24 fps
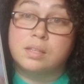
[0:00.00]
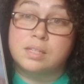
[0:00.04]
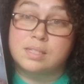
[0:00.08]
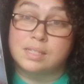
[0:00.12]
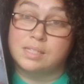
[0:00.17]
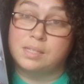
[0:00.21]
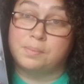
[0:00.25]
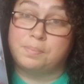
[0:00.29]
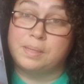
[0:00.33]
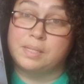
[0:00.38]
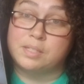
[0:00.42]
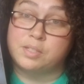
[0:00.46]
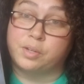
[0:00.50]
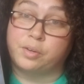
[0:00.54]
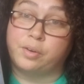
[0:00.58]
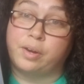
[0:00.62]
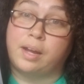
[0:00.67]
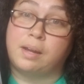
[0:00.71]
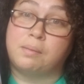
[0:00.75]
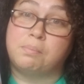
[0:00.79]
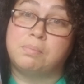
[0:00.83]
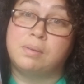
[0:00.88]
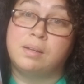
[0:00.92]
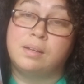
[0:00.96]
This is a piece of
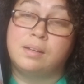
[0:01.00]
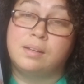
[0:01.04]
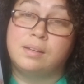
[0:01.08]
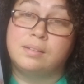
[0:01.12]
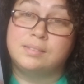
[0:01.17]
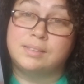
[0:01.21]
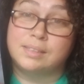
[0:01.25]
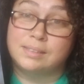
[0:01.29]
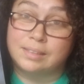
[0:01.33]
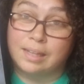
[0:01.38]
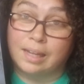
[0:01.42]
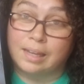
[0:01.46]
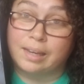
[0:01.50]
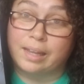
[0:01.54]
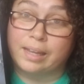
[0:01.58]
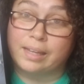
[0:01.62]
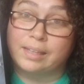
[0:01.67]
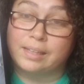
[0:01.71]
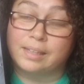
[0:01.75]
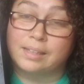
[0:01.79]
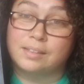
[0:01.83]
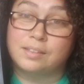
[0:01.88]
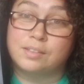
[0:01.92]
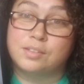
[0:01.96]
crap. Did not
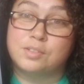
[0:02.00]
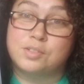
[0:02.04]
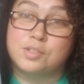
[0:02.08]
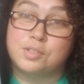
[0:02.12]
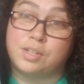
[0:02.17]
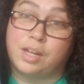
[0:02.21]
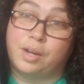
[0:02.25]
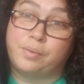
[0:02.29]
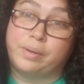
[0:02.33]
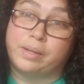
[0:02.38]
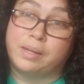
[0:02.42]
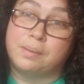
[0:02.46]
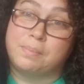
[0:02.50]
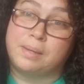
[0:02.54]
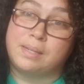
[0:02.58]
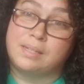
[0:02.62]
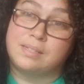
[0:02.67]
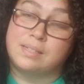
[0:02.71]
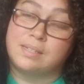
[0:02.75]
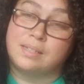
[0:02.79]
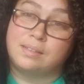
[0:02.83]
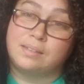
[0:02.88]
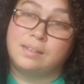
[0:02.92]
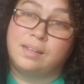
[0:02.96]
like it. Do not
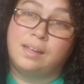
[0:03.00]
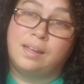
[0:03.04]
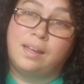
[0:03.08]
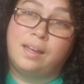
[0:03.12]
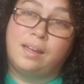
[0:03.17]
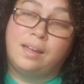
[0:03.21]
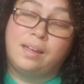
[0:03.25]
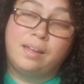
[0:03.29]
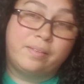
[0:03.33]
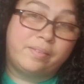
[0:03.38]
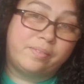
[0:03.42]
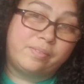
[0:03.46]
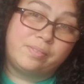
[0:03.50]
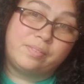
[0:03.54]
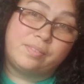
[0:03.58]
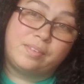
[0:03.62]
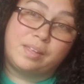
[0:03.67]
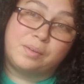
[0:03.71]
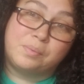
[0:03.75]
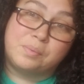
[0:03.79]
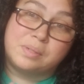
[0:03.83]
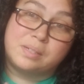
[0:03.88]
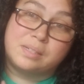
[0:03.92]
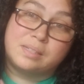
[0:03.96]
recommend it.
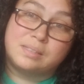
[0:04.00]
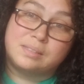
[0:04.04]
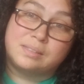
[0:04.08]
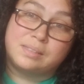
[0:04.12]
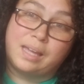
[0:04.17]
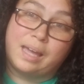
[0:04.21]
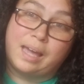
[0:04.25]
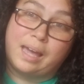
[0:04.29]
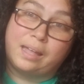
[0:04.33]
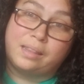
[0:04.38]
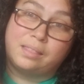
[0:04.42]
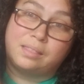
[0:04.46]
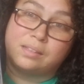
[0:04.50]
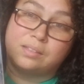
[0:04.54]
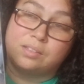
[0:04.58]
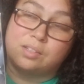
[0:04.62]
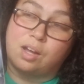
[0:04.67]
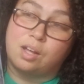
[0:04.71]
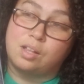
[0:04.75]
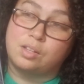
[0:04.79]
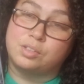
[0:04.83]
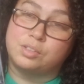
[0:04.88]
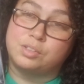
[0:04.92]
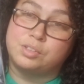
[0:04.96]
It was at the
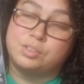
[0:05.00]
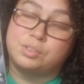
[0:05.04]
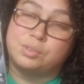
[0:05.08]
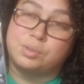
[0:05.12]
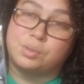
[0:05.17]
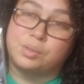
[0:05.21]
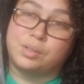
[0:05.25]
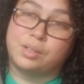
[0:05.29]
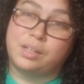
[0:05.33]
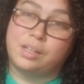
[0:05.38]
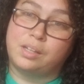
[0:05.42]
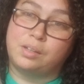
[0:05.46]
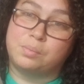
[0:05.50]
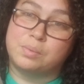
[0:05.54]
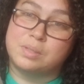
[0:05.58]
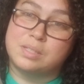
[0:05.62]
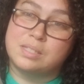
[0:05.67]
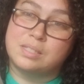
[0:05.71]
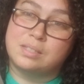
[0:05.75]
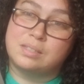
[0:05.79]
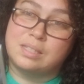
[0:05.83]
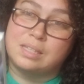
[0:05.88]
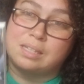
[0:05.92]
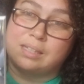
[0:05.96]
dollar store. It
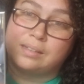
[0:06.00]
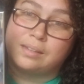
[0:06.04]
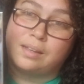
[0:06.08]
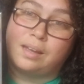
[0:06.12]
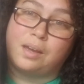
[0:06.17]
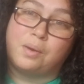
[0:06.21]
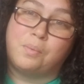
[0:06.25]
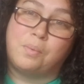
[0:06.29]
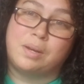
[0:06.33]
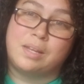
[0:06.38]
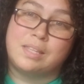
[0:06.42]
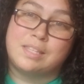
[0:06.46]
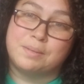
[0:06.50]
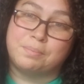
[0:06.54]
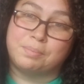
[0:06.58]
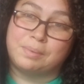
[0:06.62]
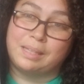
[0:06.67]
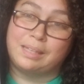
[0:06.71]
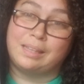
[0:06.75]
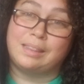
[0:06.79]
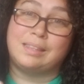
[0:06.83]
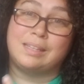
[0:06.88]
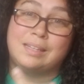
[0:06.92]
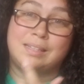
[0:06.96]
was thin. I wanted
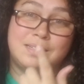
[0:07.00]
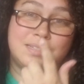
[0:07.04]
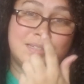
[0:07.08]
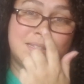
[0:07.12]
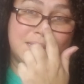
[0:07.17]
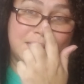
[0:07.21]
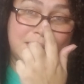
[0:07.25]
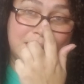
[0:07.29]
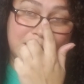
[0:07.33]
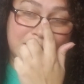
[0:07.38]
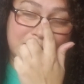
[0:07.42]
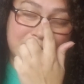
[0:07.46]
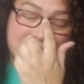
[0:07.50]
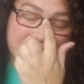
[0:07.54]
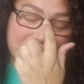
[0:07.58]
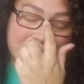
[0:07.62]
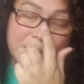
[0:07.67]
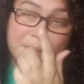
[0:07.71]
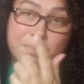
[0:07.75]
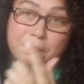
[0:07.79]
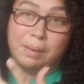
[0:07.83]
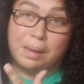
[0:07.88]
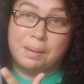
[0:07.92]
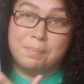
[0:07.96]
something thin to get
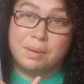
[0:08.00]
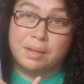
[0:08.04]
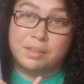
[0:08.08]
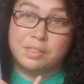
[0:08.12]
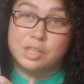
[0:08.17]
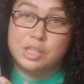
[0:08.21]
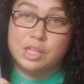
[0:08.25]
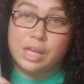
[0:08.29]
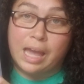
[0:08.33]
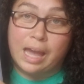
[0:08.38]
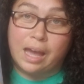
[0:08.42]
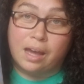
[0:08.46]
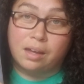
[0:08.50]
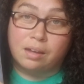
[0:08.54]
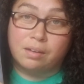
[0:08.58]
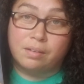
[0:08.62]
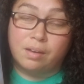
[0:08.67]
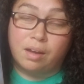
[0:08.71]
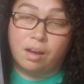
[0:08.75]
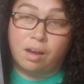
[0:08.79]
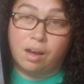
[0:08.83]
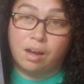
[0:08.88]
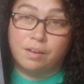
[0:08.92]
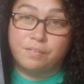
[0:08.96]
my month
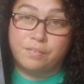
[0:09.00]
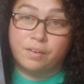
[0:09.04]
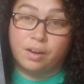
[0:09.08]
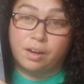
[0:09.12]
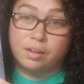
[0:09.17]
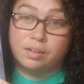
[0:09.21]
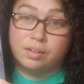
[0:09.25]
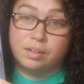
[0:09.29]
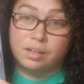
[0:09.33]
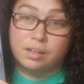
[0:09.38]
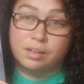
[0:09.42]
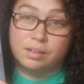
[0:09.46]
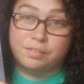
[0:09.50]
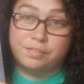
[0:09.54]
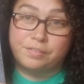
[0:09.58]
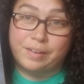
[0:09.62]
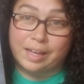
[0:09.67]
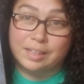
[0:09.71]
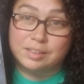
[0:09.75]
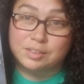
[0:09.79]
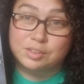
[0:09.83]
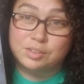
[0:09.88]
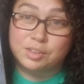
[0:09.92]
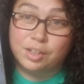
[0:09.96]
off on a
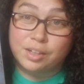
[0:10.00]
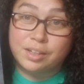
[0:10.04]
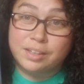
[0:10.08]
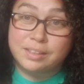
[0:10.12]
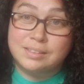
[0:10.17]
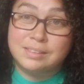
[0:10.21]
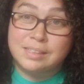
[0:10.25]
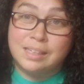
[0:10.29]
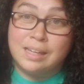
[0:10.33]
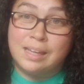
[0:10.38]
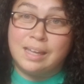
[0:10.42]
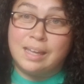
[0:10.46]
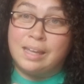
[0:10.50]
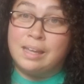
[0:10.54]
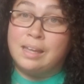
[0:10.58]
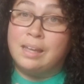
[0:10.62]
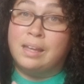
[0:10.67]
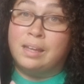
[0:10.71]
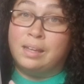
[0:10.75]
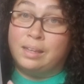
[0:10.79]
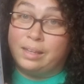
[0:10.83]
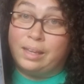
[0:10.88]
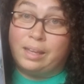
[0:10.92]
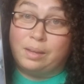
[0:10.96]
fast start.
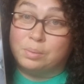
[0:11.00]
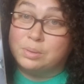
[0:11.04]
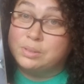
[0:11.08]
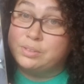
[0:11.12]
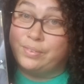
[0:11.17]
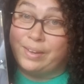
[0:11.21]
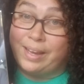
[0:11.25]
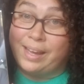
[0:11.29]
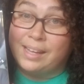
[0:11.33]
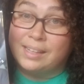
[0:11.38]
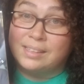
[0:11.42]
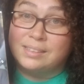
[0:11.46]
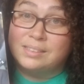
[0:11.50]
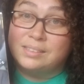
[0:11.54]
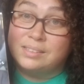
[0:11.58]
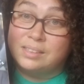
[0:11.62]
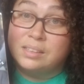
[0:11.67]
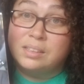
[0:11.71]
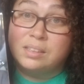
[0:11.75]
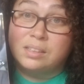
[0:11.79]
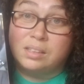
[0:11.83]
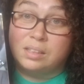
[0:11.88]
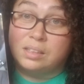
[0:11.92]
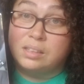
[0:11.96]
It was fast
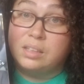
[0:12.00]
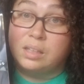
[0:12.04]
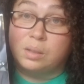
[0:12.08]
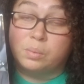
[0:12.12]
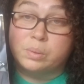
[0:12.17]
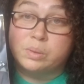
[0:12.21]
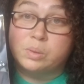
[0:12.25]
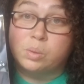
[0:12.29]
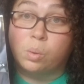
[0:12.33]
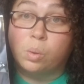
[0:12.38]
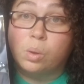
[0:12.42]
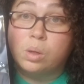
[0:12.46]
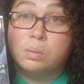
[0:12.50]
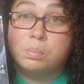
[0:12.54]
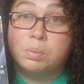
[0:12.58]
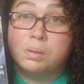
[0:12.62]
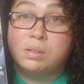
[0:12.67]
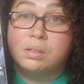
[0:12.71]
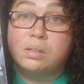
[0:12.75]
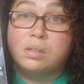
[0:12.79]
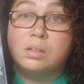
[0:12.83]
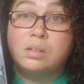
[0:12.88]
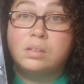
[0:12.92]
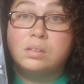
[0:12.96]
and it was
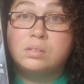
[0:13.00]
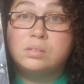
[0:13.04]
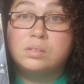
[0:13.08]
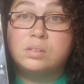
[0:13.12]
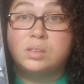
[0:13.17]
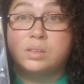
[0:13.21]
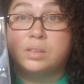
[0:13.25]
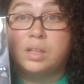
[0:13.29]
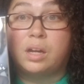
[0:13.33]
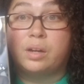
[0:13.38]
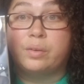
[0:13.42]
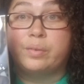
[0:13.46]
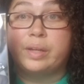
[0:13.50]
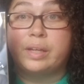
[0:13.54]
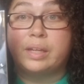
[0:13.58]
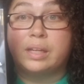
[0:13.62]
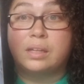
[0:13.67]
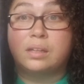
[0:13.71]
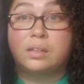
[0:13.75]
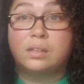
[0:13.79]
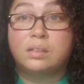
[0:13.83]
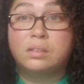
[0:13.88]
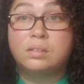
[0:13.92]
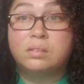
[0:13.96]
horrible. Do not read
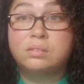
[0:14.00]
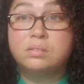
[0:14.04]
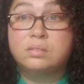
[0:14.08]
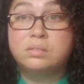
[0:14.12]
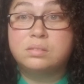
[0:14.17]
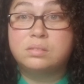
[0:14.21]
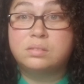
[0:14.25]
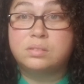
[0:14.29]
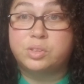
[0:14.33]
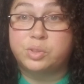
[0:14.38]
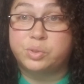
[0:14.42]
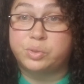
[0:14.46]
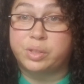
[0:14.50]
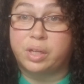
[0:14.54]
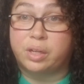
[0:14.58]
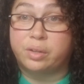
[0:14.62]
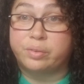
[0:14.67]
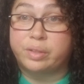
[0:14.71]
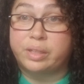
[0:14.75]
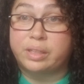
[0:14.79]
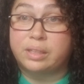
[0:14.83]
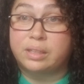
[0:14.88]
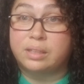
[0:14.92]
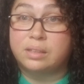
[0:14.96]
it. Do not
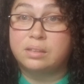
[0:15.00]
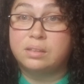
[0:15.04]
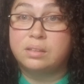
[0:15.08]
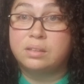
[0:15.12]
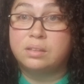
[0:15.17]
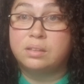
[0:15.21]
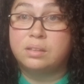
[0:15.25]
read it.